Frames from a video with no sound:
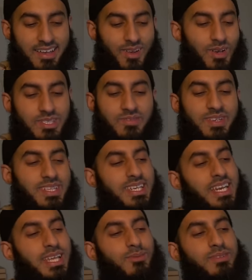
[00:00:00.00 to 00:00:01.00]
because if He
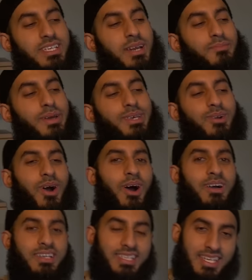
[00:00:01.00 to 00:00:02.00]
didn't, He was going to break your
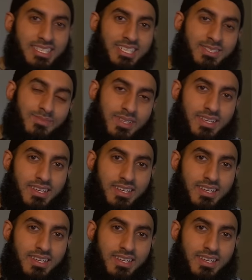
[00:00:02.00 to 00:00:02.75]
heart on the day of judgment.